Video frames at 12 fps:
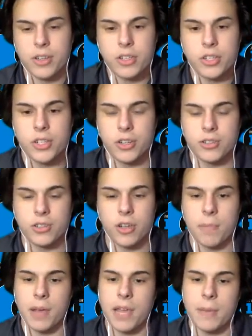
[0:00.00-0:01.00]
just
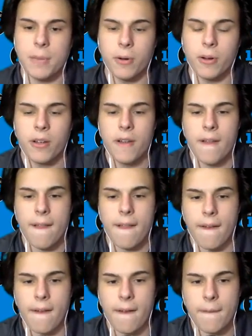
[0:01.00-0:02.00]
on paper,
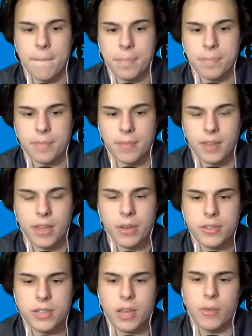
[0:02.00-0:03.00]
and you
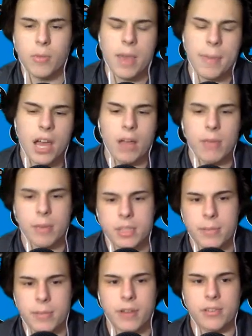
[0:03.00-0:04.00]
can say, well, maybe
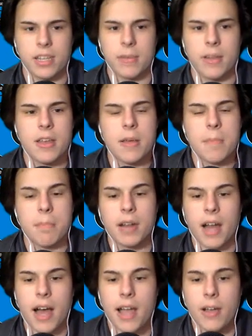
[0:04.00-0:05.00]
Alabama's the better team.
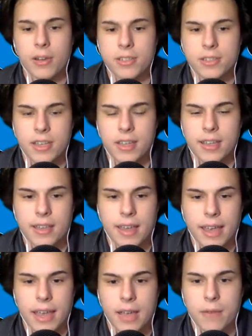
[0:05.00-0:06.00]
But I honestly
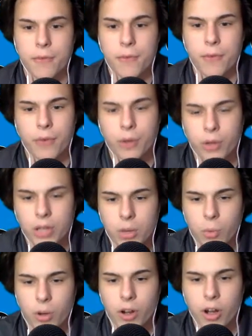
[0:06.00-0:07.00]
can't
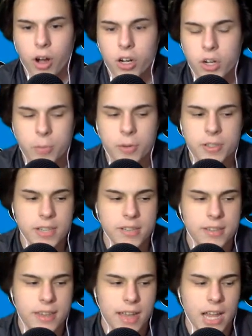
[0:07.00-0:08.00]
fully
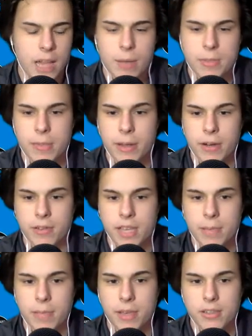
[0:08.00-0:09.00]
100% say Alabama's the better
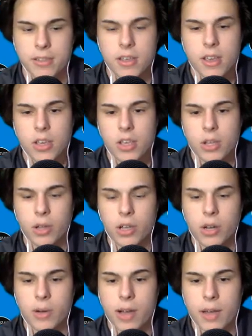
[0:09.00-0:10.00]
team because you
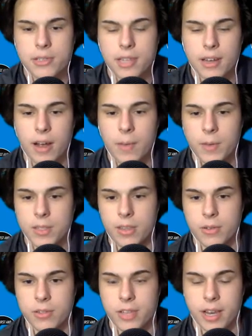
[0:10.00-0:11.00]
look at Ohio State, obviously
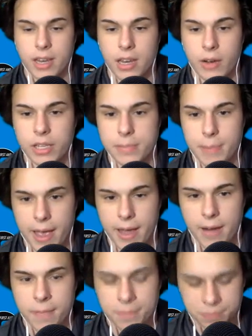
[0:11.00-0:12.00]
their secondary is
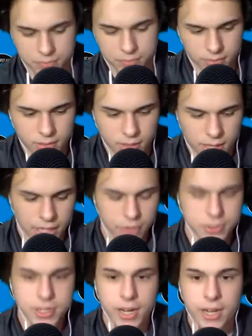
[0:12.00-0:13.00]
bad. And
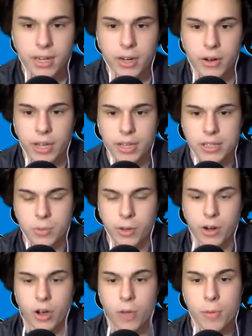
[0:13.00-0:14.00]
their secondary is
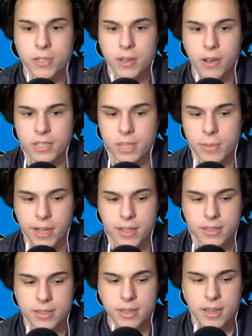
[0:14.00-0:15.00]
what almost cost them against